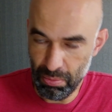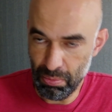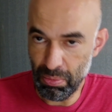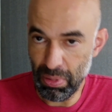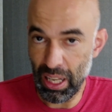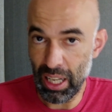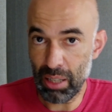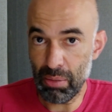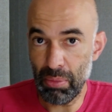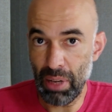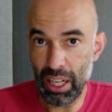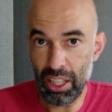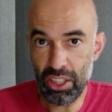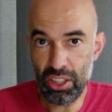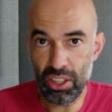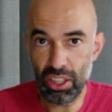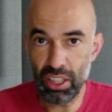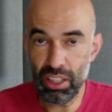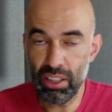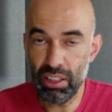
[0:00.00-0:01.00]

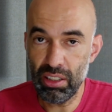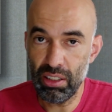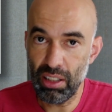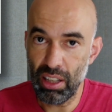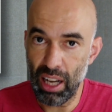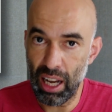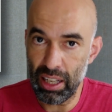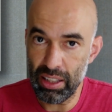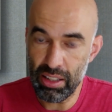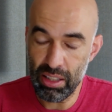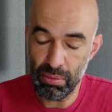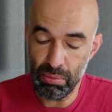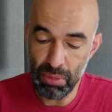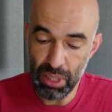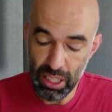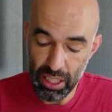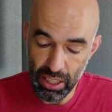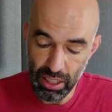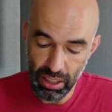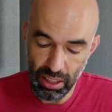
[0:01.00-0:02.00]
Blackmagic ATEM
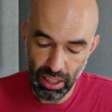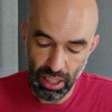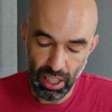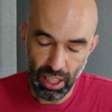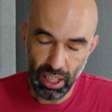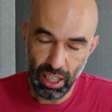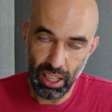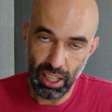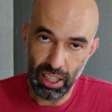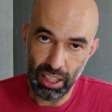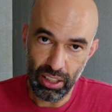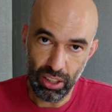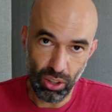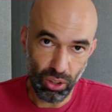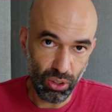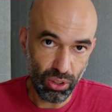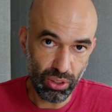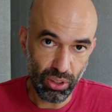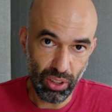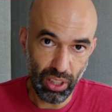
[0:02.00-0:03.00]
Mini. It
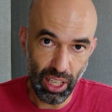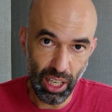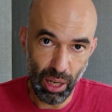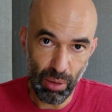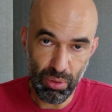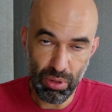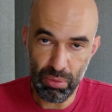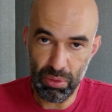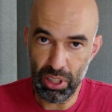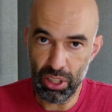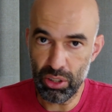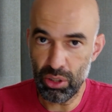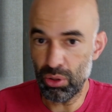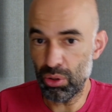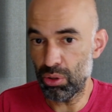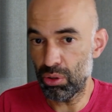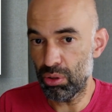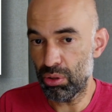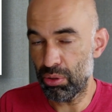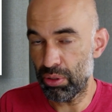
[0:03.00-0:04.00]
also helps me
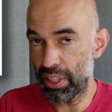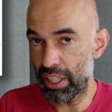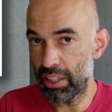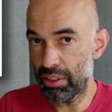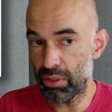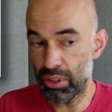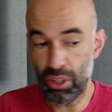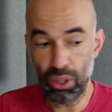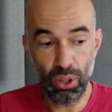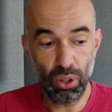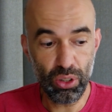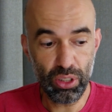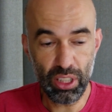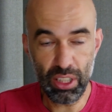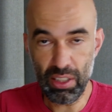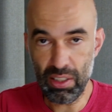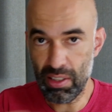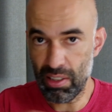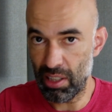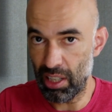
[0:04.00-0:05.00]
to create
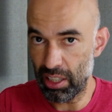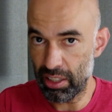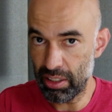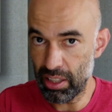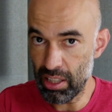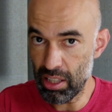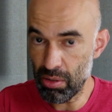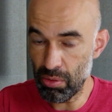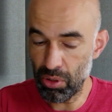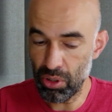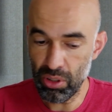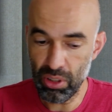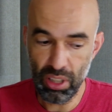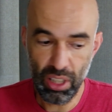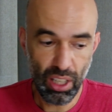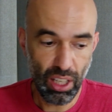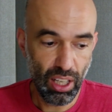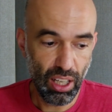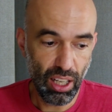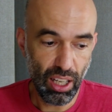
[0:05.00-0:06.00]
recordings like this one,
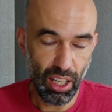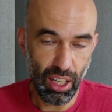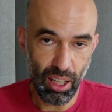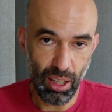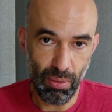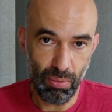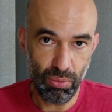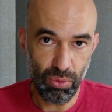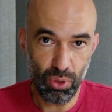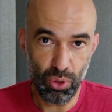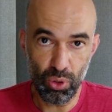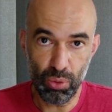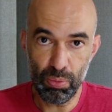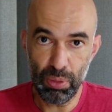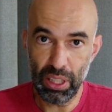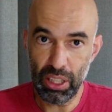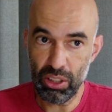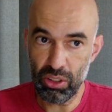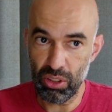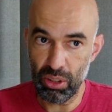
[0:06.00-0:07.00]
do
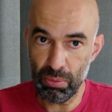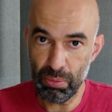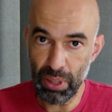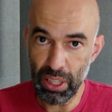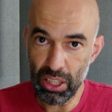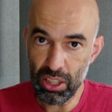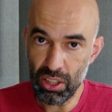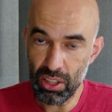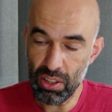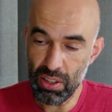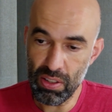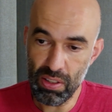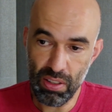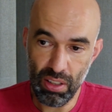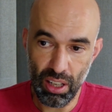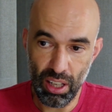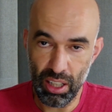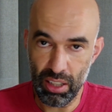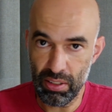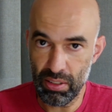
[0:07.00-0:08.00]
picture-in-pictures
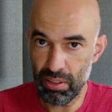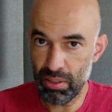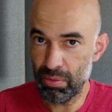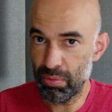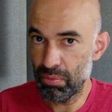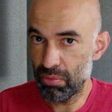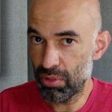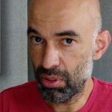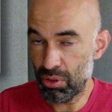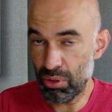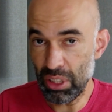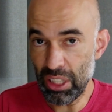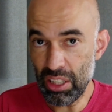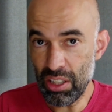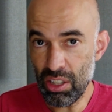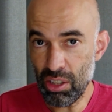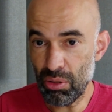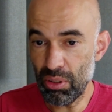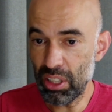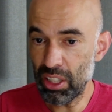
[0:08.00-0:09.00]
and green
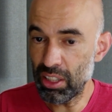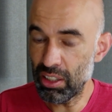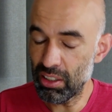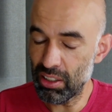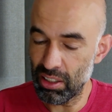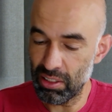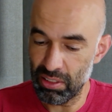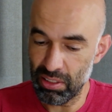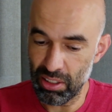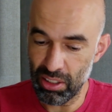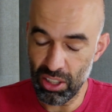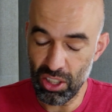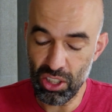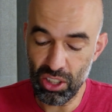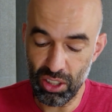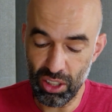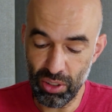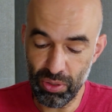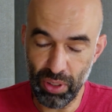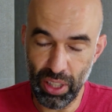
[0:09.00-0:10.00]
screen and
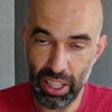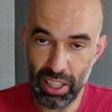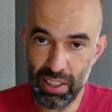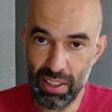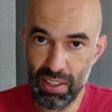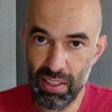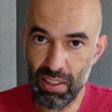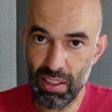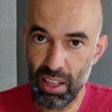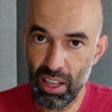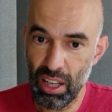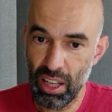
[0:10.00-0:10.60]
additional effects